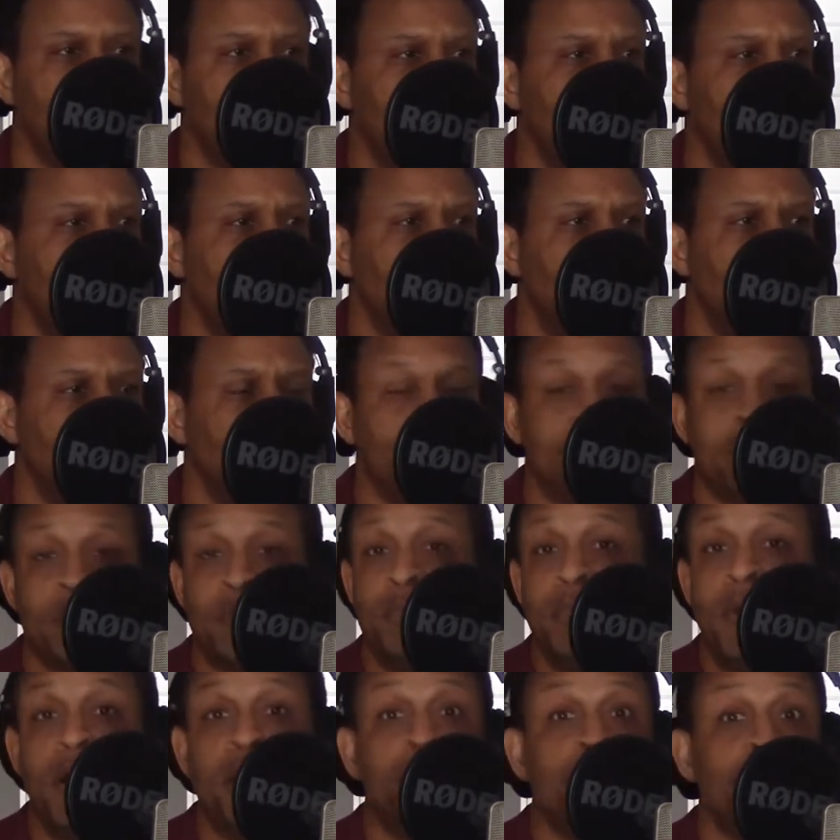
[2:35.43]
It's
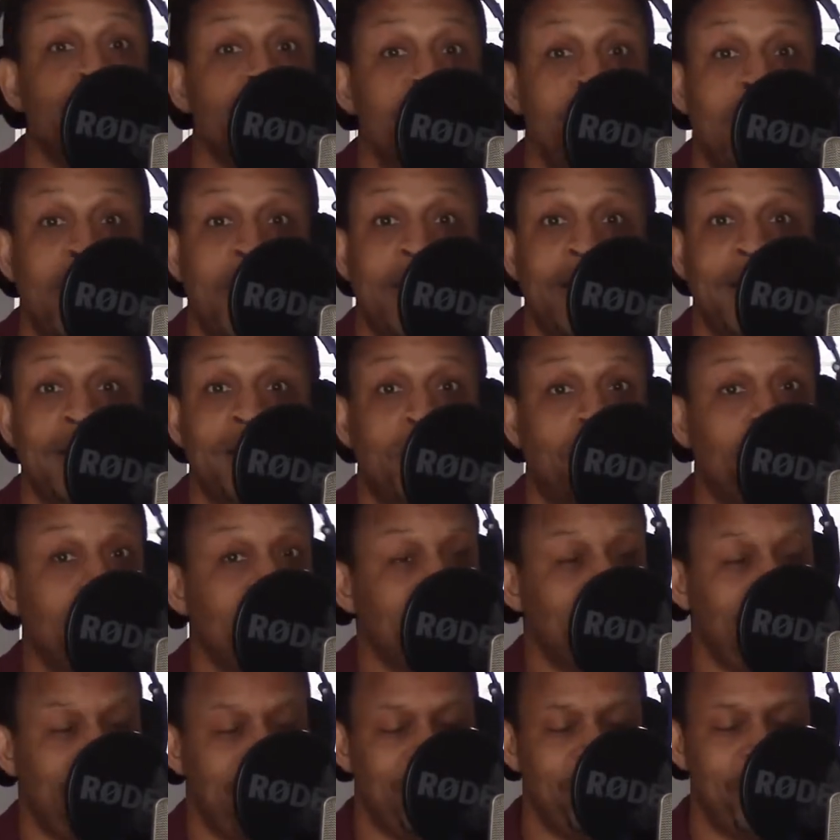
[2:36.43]
Mother's Day, so I'm
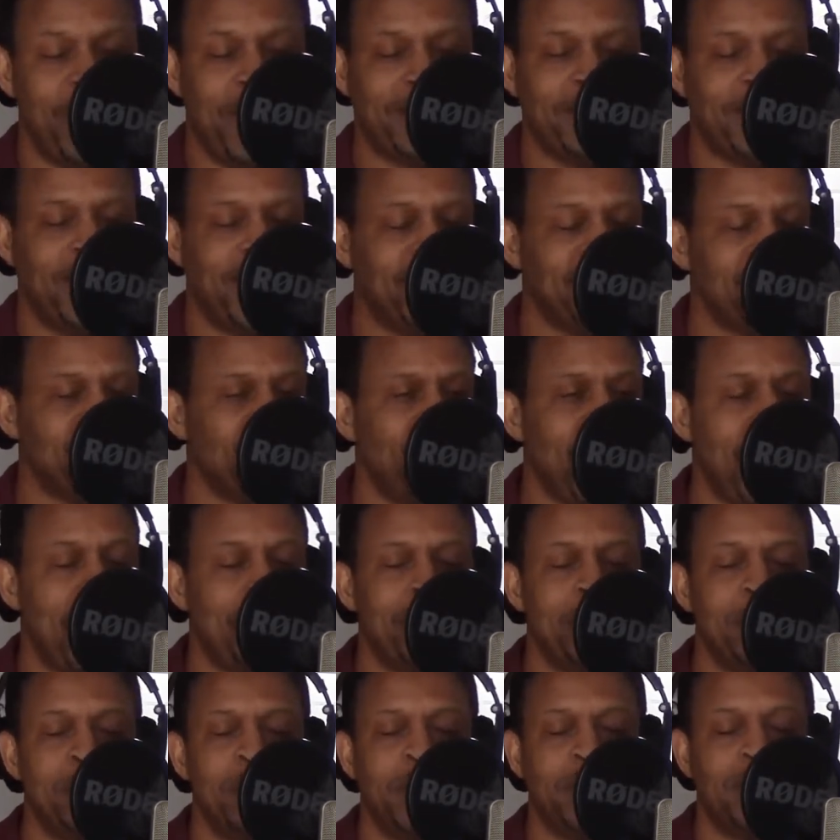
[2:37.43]
excited about that. So happy
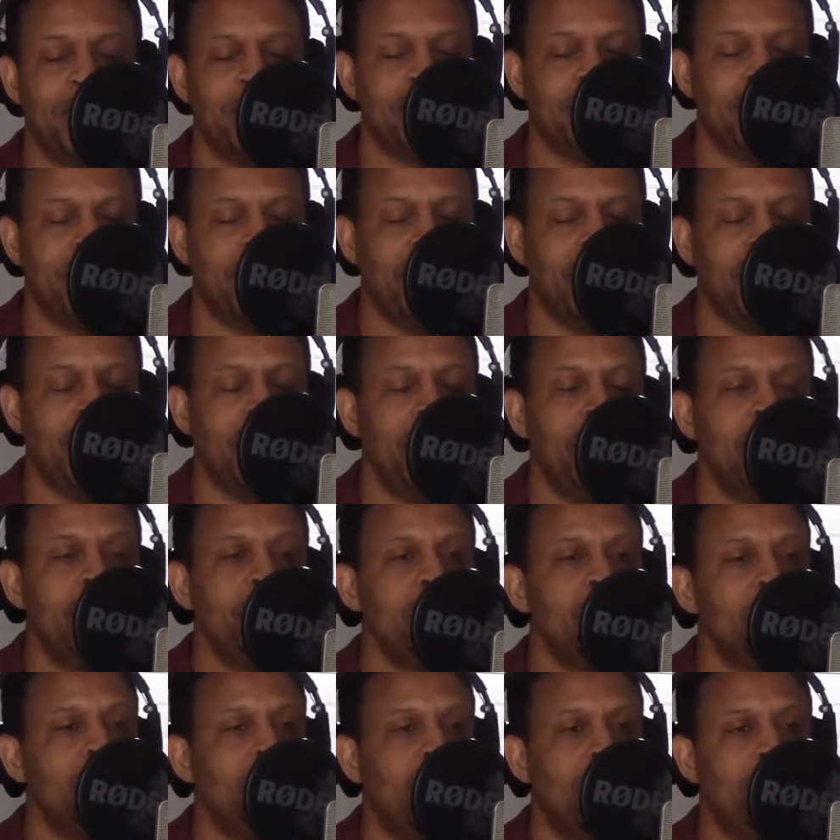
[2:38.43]
Mother's Day to
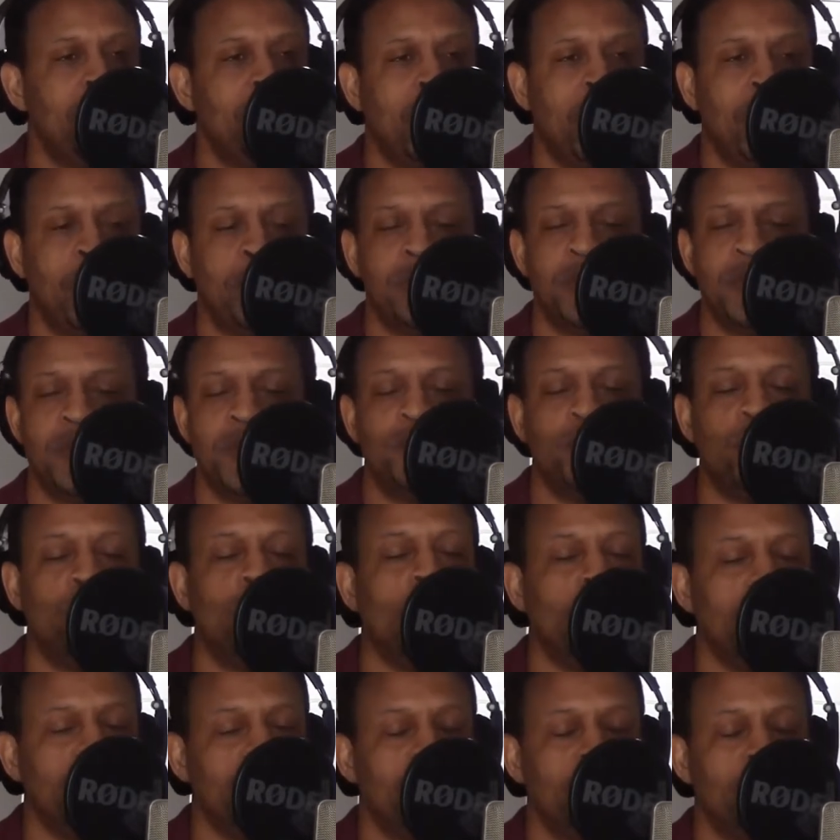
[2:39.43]
my mom. She's
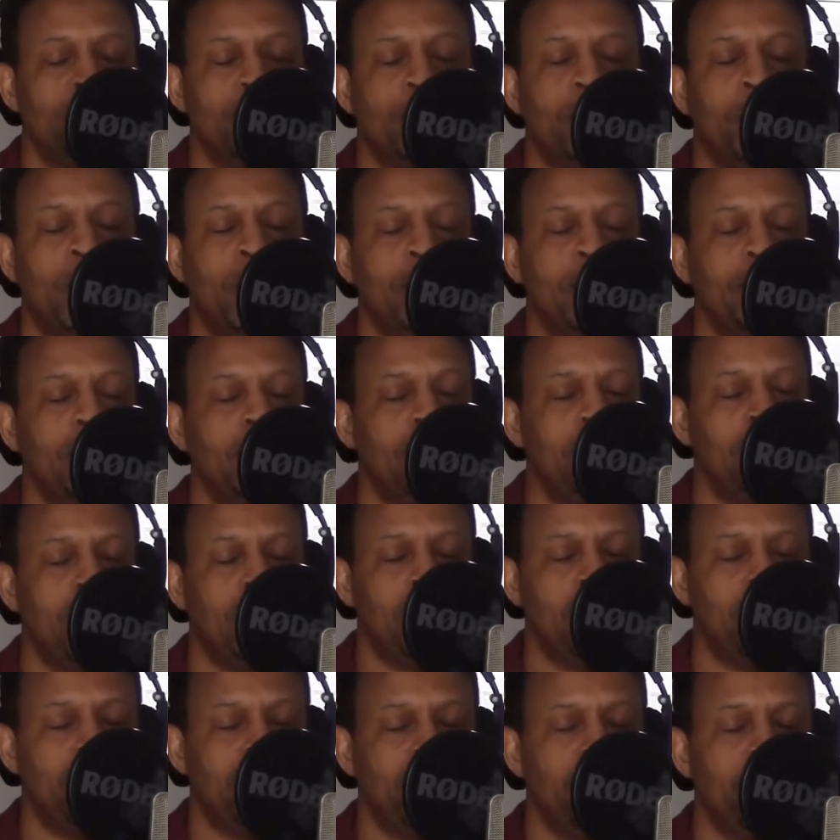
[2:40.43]
wonderful. I love my
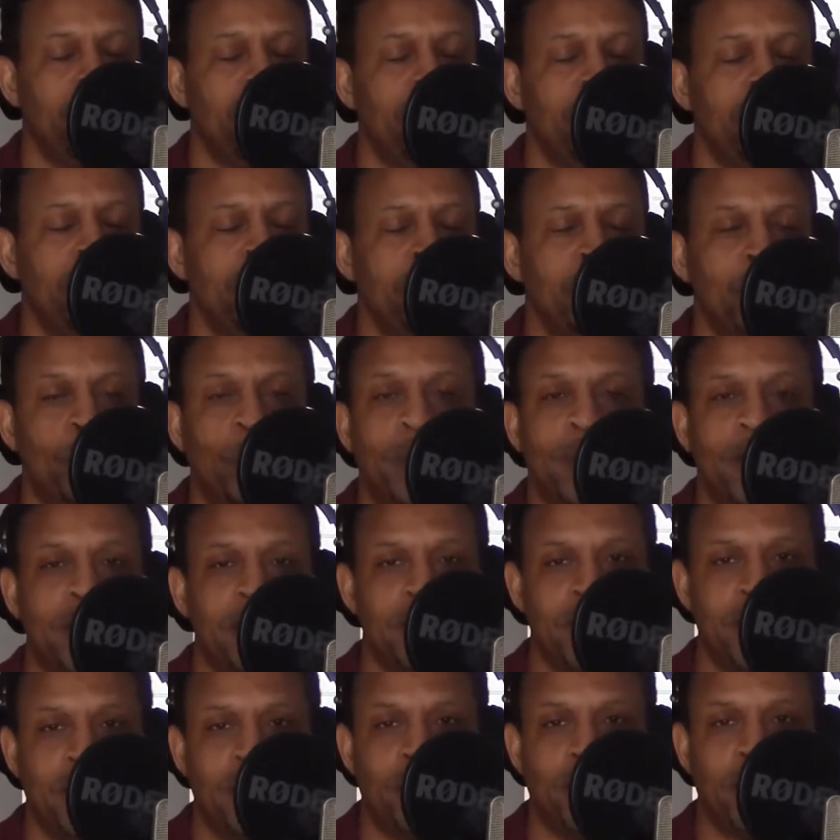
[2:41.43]
mother. Going to see
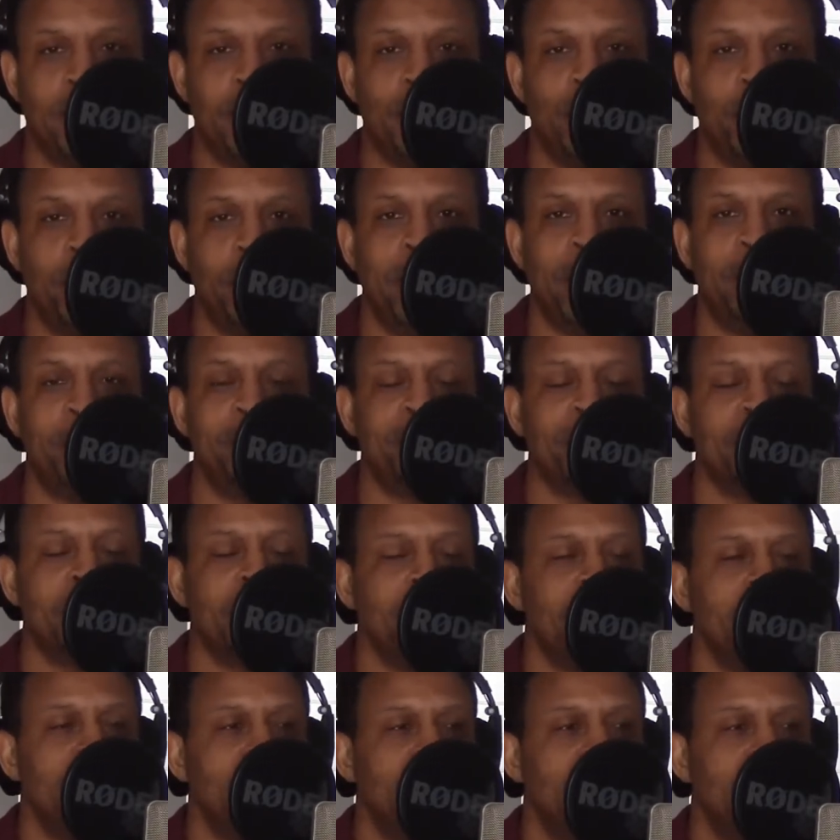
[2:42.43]
her in a little bit.
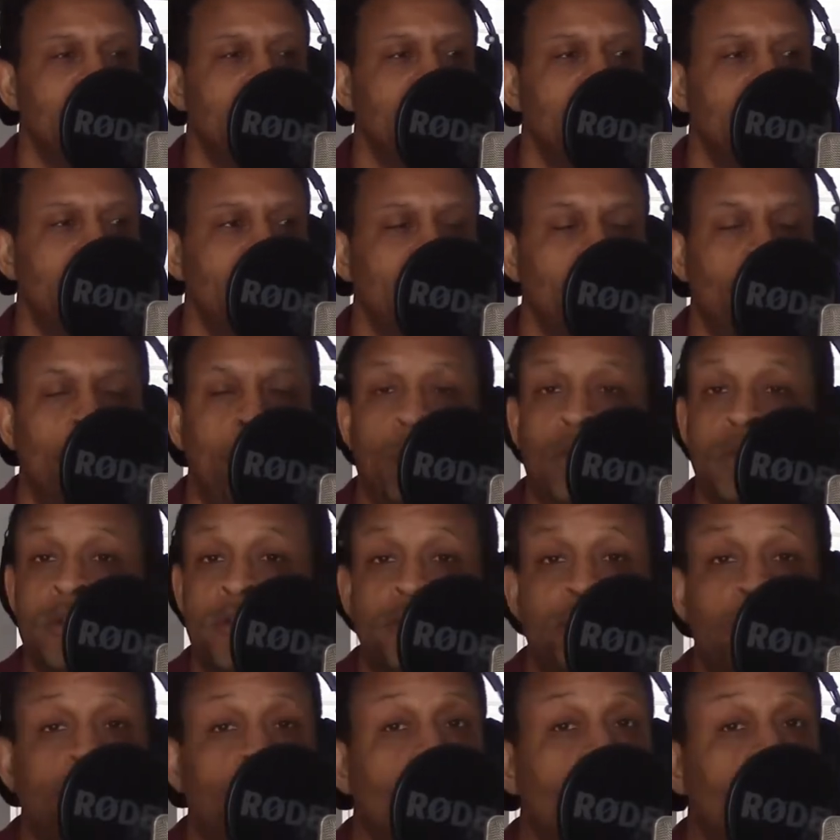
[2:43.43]
And all of the
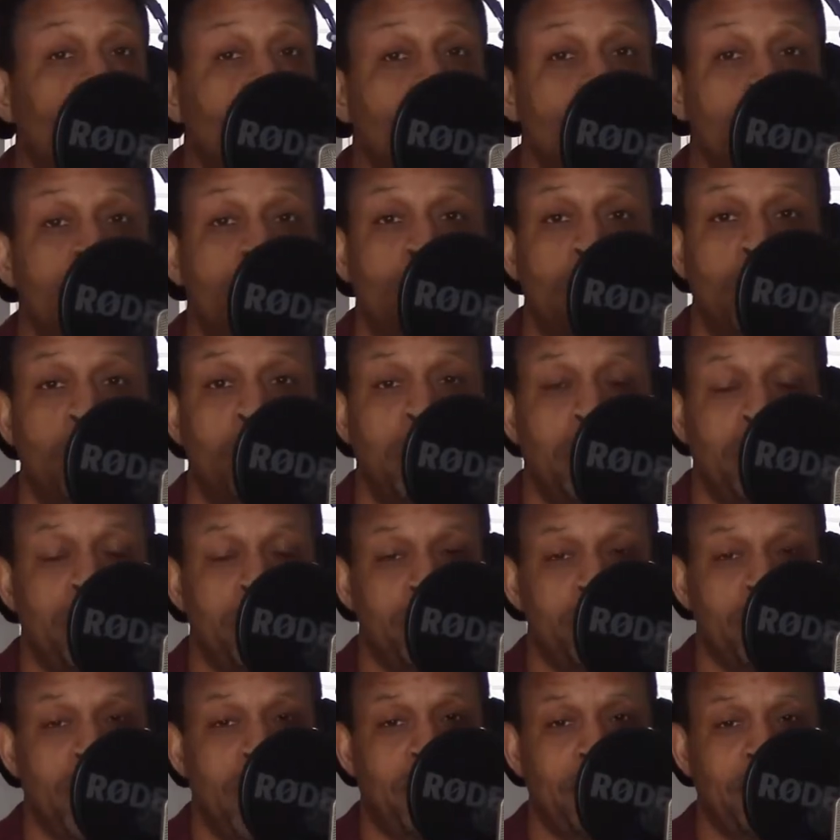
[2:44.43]
wonderful mothers
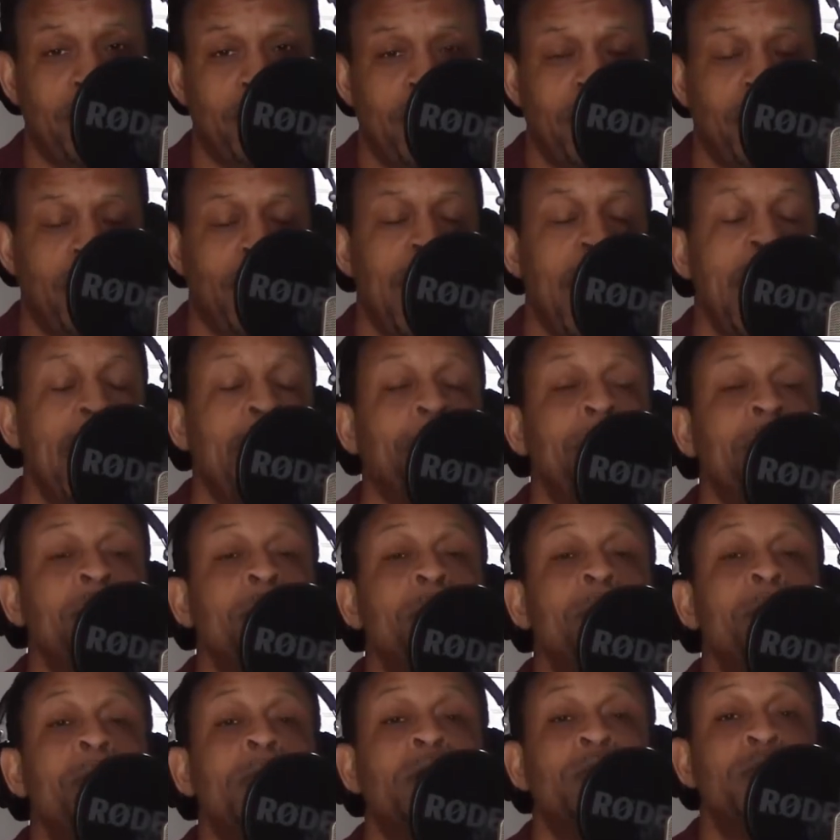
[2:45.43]
out there, happy
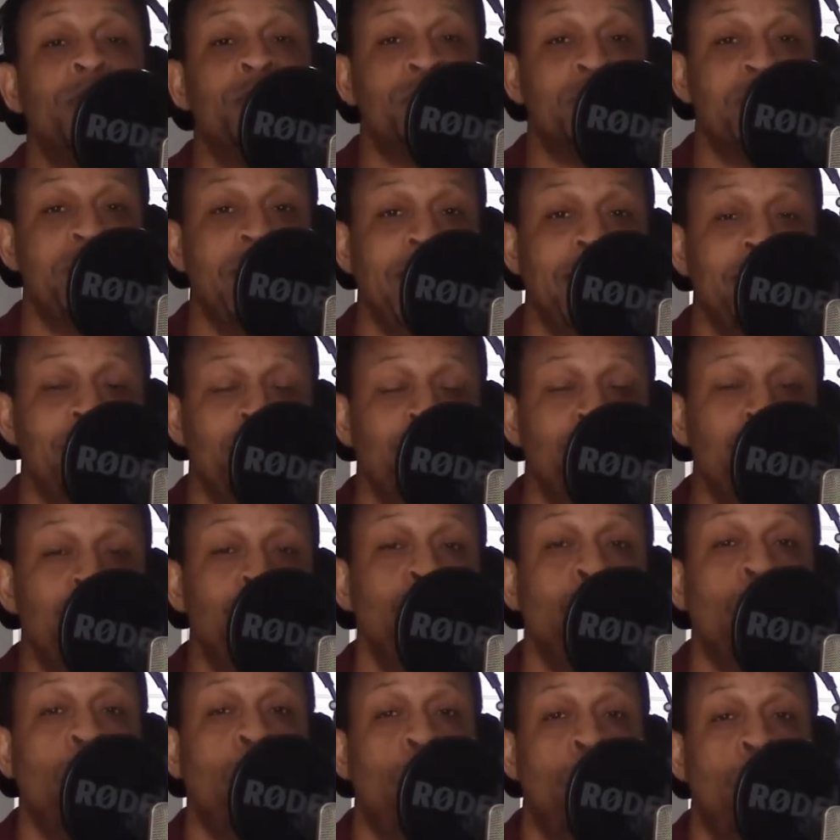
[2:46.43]
Mother's Day to you
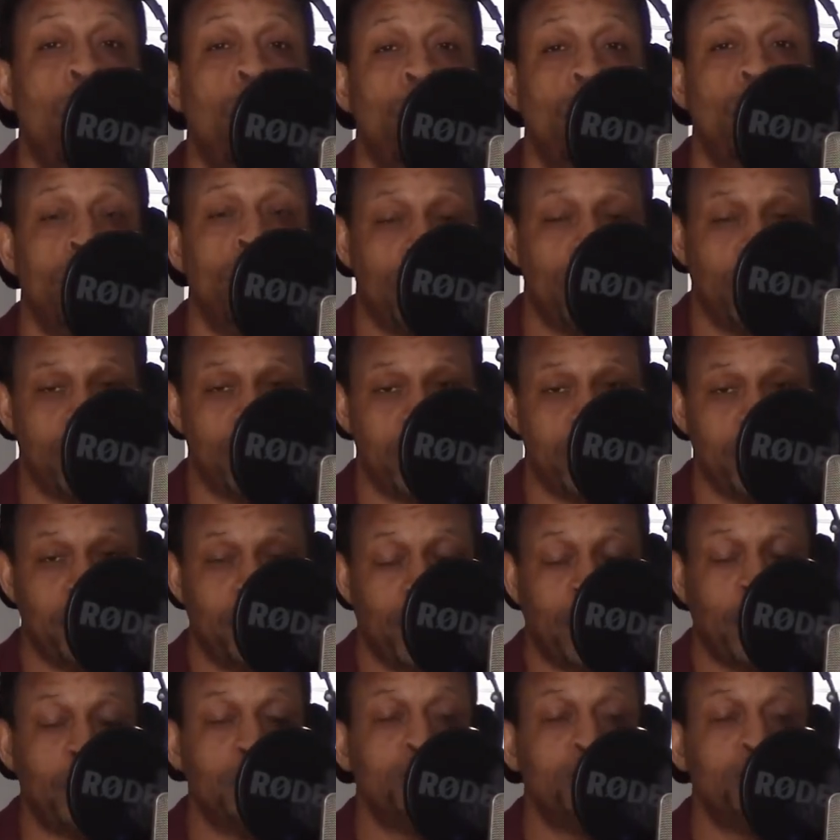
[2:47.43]
all, first of all.